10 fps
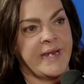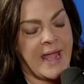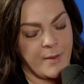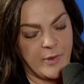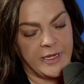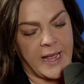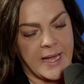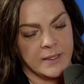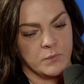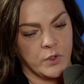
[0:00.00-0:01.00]
happened
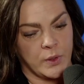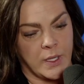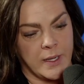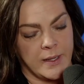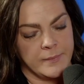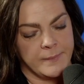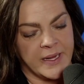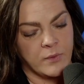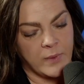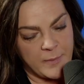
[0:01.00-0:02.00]
at where
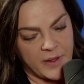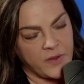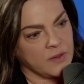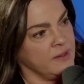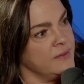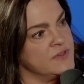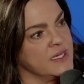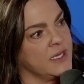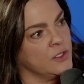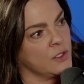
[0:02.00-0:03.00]
my grandmother lives,
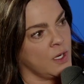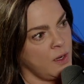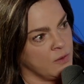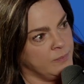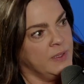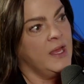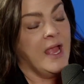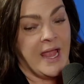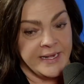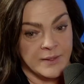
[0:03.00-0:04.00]
like in her home.
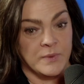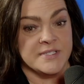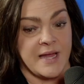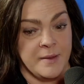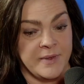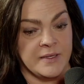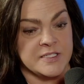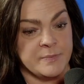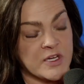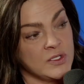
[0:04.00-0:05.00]
And it was, I mean,
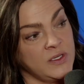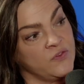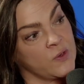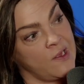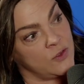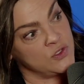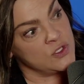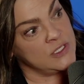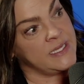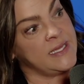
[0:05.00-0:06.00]
especially for
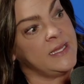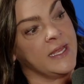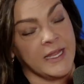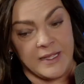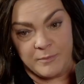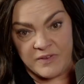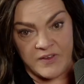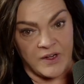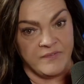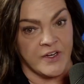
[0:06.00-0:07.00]
elderly, it can be
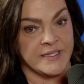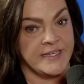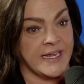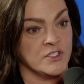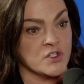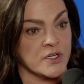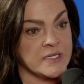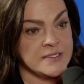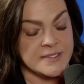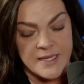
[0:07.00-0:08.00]
very, very
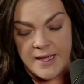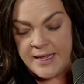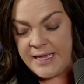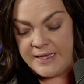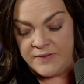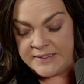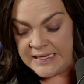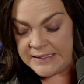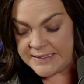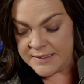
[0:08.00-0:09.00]
dangerous, even
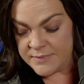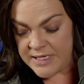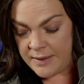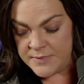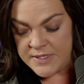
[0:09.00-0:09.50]
deadly sometimes.